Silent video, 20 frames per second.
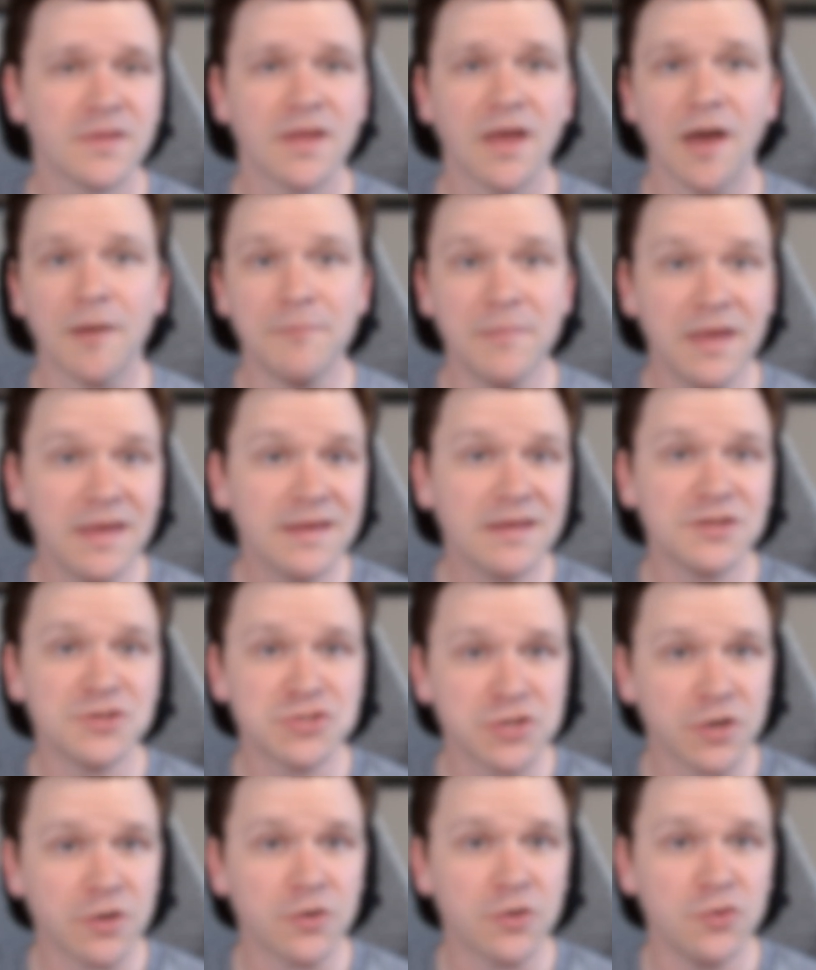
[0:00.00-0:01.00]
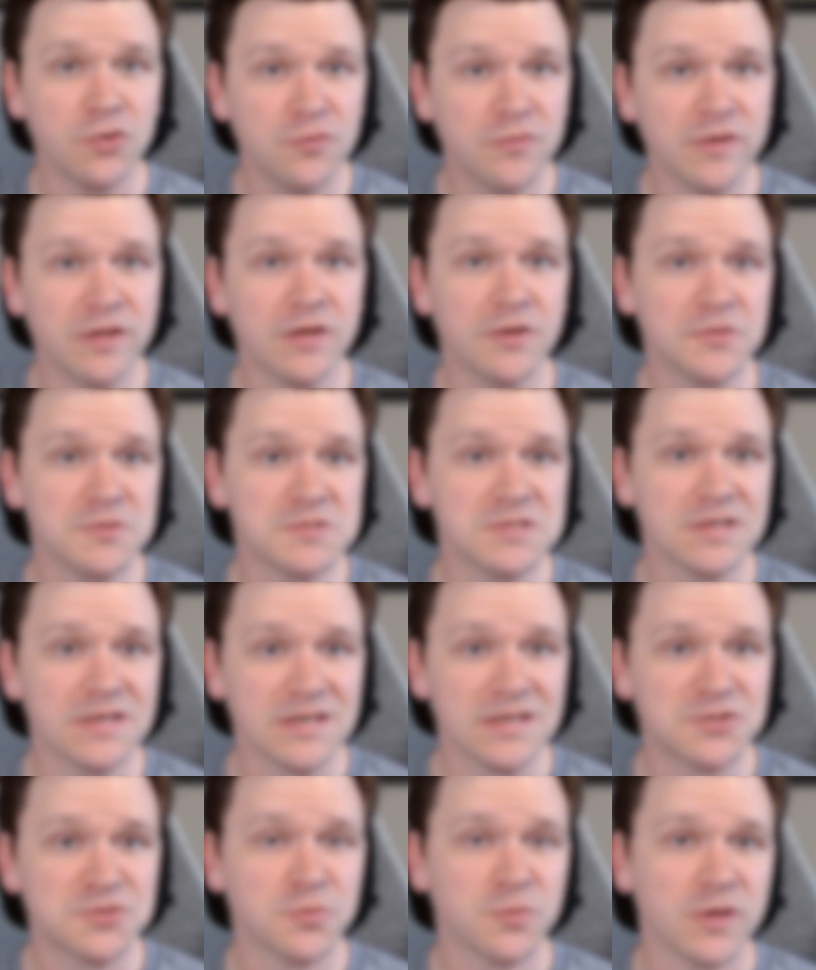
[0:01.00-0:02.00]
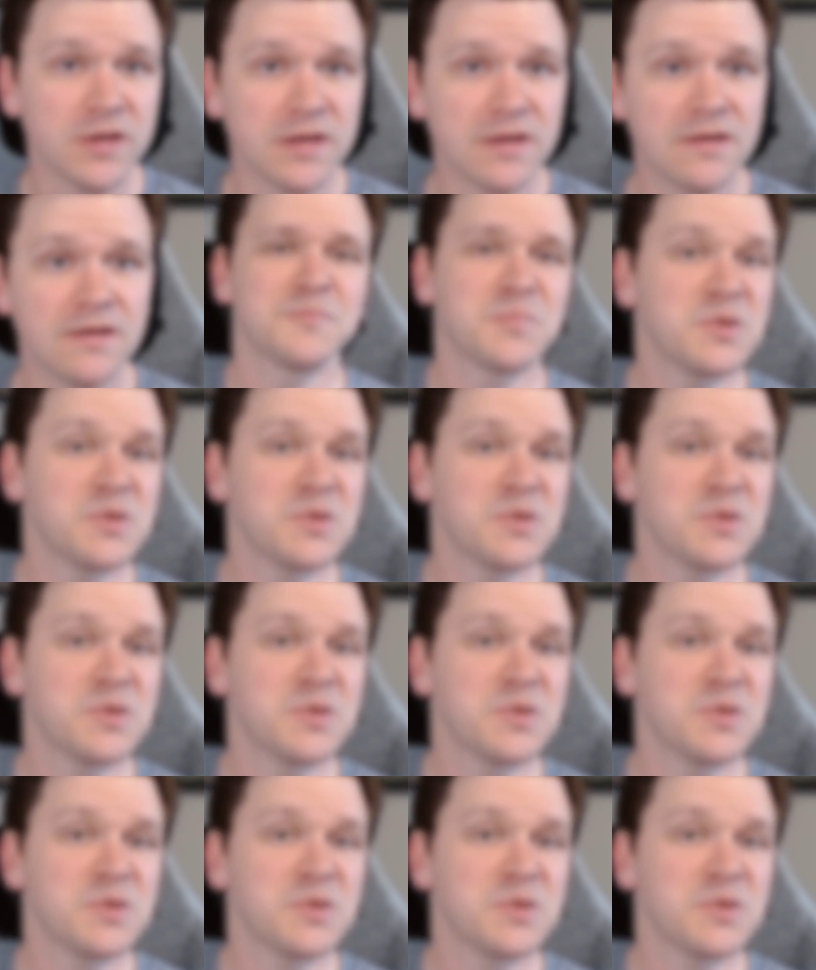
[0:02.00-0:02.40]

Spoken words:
I make and share new videos each week.